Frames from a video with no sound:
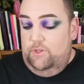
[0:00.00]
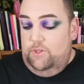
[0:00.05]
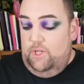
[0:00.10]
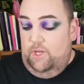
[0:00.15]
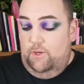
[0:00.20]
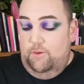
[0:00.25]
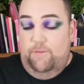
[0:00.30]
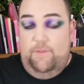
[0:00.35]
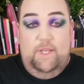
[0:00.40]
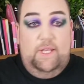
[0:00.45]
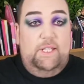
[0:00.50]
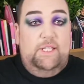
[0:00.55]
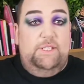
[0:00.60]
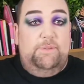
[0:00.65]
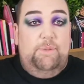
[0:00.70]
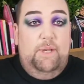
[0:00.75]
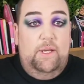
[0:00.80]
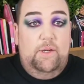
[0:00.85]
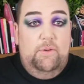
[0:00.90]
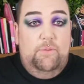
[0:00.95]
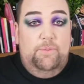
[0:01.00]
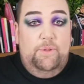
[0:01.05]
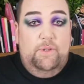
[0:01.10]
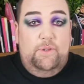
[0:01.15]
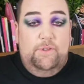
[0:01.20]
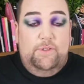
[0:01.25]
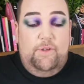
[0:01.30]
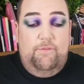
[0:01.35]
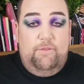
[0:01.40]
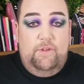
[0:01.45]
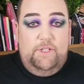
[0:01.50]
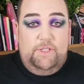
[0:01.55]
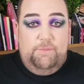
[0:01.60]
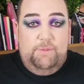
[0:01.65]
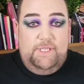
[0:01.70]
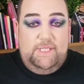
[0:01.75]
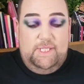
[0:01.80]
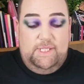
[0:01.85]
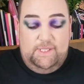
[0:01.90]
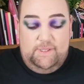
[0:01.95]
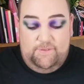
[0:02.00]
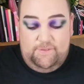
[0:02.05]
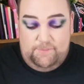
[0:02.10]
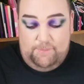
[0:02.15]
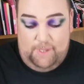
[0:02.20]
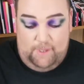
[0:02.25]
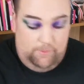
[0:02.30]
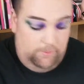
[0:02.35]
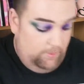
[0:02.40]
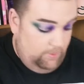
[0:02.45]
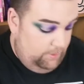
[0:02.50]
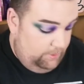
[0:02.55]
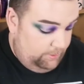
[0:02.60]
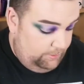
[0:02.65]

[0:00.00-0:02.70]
Don't know if I can smell because I've lost my sense of smell.